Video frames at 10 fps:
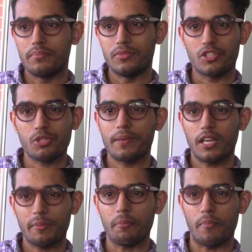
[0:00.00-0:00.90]
Just
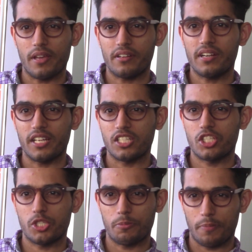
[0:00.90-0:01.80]
becoming better at
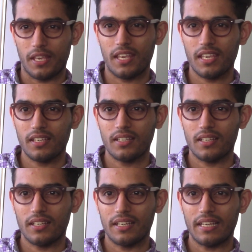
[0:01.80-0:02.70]
speaking
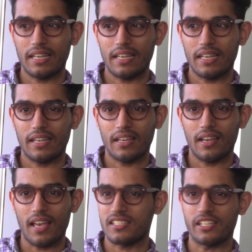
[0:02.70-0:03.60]

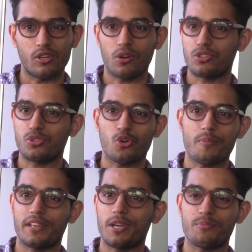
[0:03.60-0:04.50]
has unlocked so
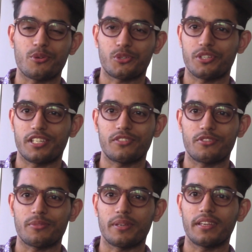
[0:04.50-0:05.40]
many opportunities
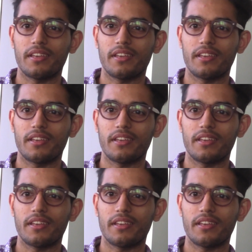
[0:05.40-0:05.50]
for me.